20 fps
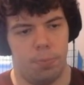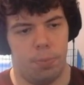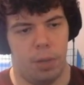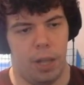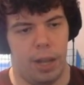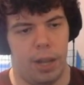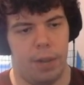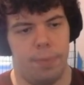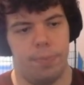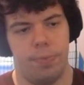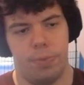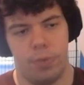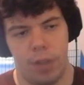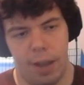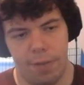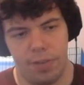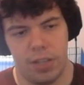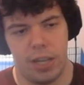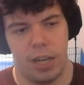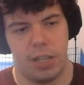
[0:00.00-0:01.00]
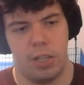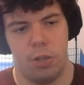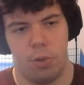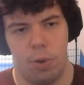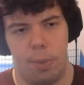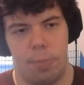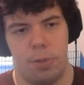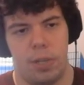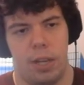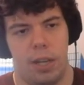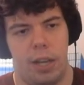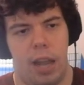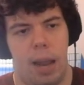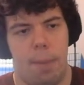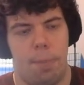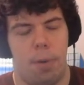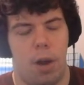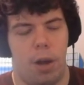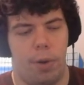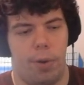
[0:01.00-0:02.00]
play, so I have 63%
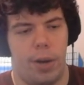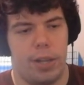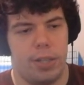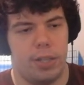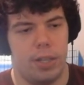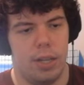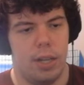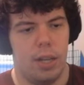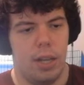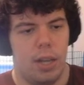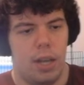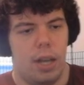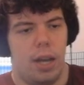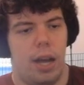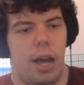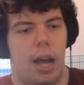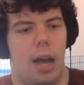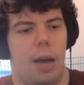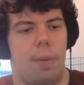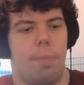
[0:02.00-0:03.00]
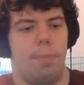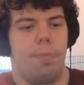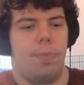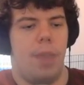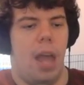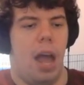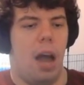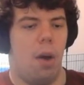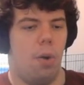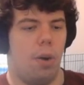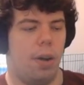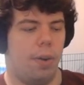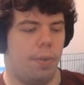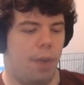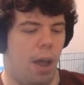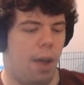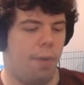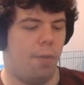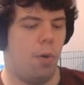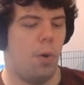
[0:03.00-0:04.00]
game progress. Now
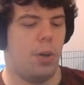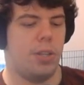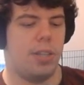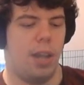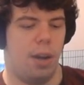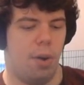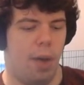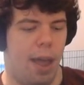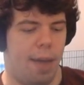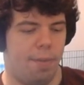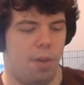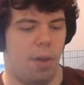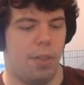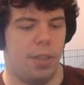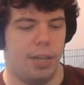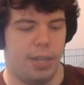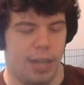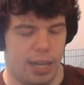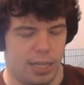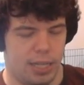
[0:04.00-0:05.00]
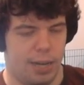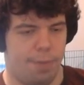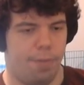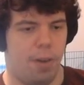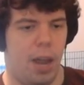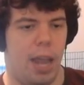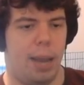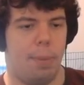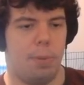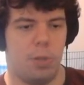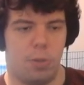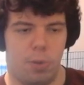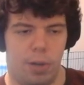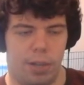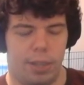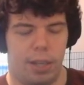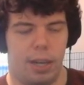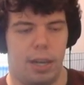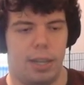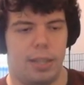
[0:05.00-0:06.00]
of course I don't have all the Destiny fragments or
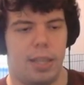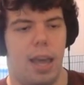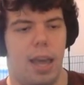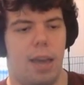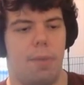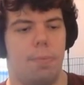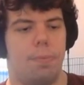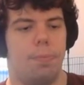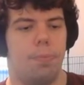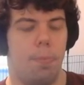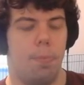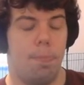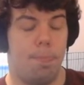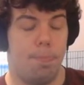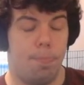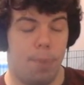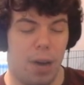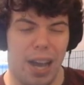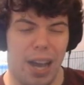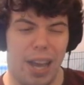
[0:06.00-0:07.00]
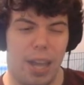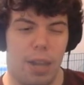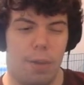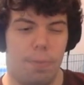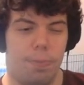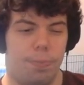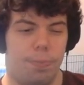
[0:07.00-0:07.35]
anything like that, but